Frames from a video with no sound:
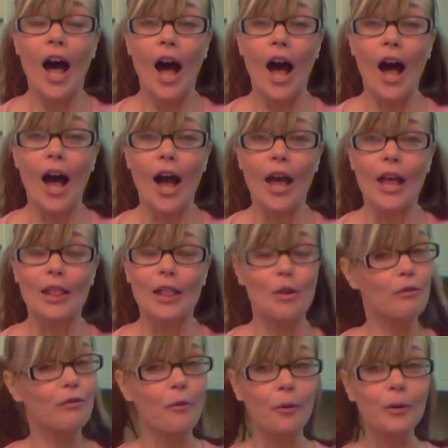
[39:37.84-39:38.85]
I
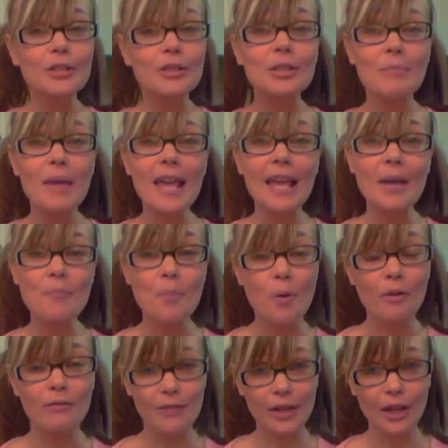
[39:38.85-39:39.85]
look forward to making
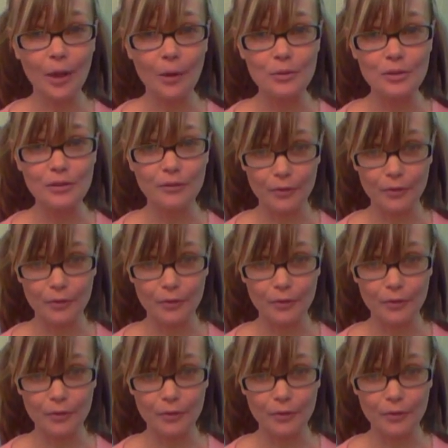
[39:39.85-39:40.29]
more videos